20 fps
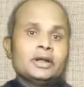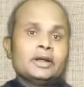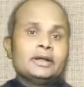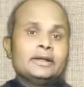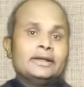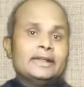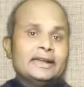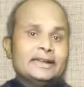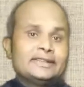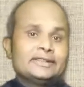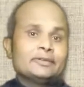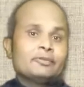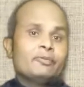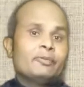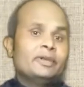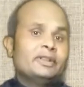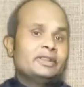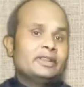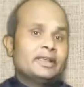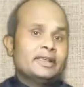dates
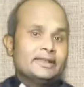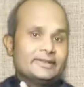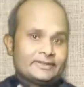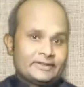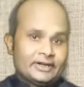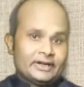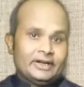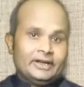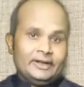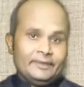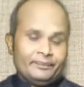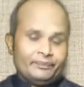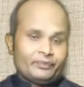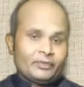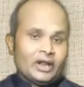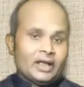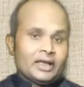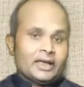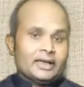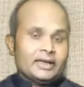with history.
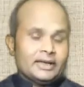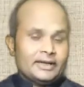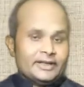It